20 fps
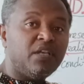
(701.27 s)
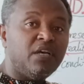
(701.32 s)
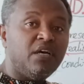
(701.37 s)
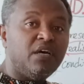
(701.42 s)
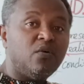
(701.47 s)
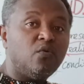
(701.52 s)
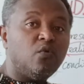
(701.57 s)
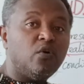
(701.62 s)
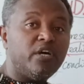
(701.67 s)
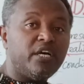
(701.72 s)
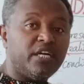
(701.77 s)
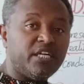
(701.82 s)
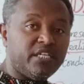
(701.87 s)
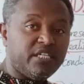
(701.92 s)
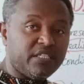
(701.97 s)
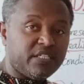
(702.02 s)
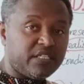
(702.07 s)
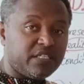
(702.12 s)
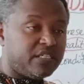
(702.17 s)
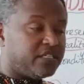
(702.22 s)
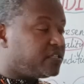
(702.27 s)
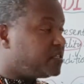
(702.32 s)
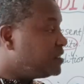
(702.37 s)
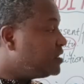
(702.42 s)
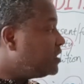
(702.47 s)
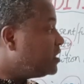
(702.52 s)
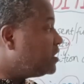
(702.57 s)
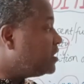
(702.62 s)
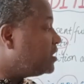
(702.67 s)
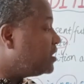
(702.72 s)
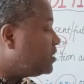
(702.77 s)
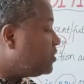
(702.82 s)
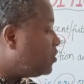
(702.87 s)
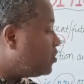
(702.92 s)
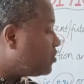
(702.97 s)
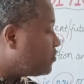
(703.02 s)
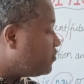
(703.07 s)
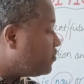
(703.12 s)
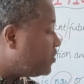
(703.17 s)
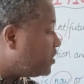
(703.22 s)
words
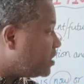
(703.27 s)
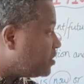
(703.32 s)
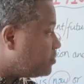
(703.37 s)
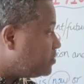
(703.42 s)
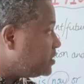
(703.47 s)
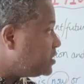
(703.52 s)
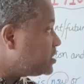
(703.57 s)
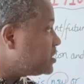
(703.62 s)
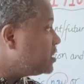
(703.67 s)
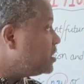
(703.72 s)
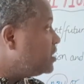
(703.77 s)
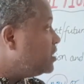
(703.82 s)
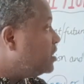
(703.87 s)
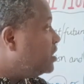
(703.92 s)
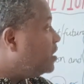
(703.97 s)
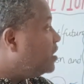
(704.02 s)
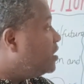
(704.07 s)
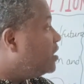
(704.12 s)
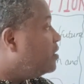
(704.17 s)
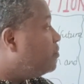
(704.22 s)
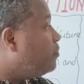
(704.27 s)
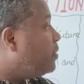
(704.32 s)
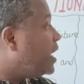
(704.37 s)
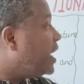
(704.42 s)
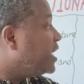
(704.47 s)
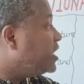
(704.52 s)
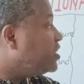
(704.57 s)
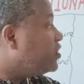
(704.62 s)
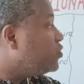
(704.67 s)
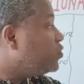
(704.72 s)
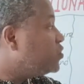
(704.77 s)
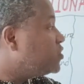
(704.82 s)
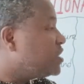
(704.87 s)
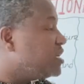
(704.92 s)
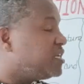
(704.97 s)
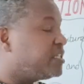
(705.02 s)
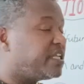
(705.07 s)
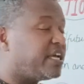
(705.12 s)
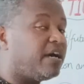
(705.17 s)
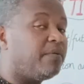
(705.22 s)
or verbs by
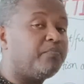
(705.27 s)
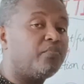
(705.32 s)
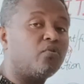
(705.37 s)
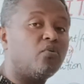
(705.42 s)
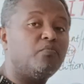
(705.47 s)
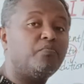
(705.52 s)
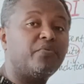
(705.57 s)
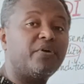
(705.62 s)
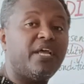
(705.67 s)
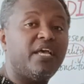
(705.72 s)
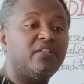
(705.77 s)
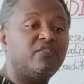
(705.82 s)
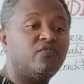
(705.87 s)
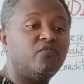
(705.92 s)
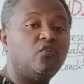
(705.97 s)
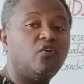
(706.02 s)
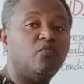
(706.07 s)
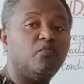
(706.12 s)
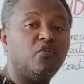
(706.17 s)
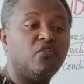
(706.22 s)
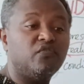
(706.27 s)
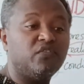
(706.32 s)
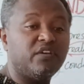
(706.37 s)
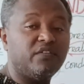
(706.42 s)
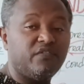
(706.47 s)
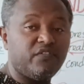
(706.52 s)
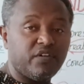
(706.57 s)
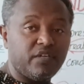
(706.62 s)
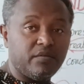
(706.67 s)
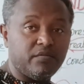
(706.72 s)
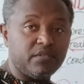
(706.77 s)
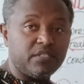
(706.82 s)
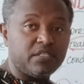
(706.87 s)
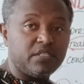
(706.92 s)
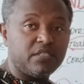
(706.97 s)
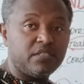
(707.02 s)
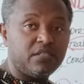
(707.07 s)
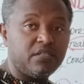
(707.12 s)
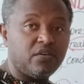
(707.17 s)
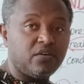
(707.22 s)
using the appropriate form of the
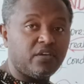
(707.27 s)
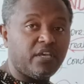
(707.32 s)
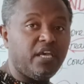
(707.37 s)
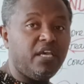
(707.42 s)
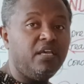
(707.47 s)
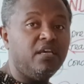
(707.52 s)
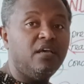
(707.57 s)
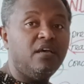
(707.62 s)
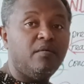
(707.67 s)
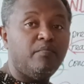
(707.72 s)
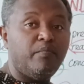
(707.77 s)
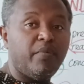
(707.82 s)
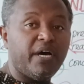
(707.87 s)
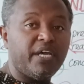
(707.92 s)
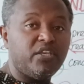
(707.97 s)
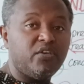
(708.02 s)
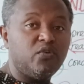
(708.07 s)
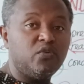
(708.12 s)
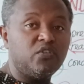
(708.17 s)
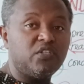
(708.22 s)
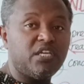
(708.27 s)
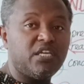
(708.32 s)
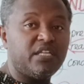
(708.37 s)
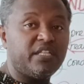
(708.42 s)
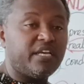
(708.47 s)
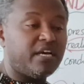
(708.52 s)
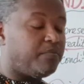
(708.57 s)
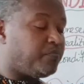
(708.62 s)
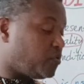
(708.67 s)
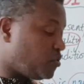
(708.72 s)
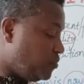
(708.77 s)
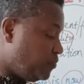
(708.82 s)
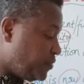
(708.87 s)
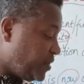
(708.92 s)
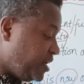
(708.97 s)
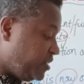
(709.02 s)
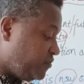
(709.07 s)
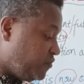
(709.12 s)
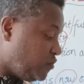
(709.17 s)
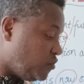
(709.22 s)
verbs. Okay? By using the
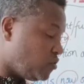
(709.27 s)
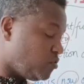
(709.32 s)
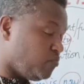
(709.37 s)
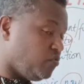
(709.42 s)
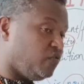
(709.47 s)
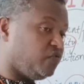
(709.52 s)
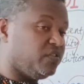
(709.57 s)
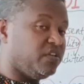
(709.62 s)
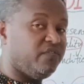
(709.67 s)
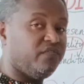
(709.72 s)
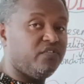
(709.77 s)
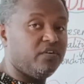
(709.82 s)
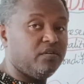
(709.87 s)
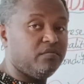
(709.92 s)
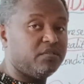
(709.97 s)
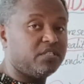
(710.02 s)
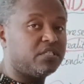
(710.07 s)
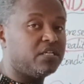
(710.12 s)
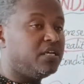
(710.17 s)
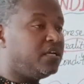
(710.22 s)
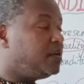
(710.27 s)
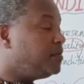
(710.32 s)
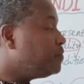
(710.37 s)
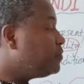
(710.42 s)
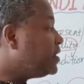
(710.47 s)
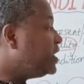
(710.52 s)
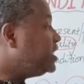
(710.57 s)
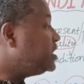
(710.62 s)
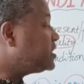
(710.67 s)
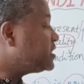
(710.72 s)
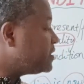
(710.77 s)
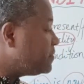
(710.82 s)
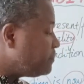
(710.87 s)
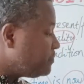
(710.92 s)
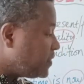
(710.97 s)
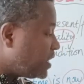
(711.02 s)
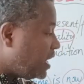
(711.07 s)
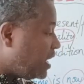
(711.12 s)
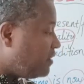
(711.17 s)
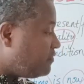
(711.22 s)
appropriate form of the verbs. Please
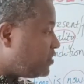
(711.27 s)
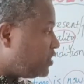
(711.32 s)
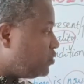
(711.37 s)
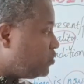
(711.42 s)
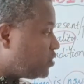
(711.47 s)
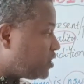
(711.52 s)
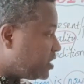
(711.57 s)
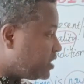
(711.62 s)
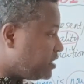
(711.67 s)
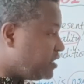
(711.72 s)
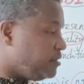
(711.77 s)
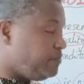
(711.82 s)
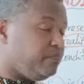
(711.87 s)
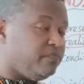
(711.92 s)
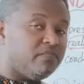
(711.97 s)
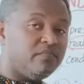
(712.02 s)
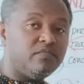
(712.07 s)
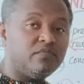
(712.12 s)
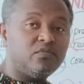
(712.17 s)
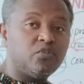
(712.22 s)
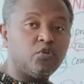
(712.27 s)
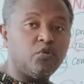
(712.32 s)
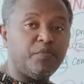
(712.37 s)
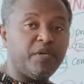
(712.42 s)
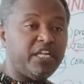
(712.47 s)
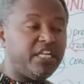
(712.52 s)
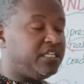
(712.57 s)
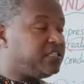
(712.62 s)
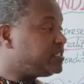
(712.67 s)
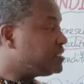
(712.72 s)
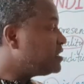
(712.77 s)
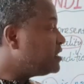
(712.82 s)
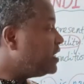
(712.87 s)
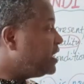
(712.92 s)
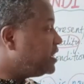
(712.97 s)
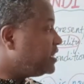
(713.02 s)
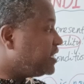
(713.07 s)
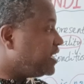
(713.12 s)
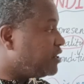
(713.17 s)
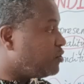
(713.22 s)
have a look at them, 2 minutes,
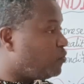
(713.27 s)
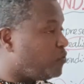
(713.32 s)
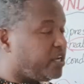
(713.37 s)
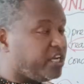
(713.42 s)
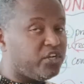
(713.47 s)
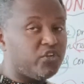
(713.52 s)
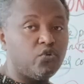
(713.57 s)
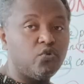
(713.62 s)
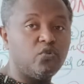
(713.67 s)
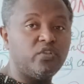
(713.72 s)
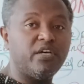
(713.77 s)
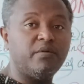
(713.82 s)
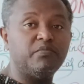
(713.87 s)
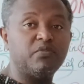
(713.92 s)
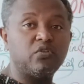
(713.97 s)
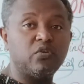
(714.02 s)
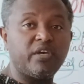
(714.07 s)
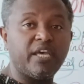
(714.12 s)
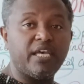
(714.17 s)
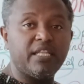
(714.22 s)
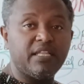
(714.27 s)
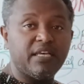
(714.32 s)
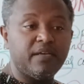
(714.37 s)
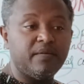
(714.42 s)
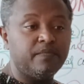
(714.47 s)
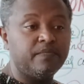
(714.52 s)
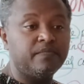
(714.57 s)
and then we'll do them together.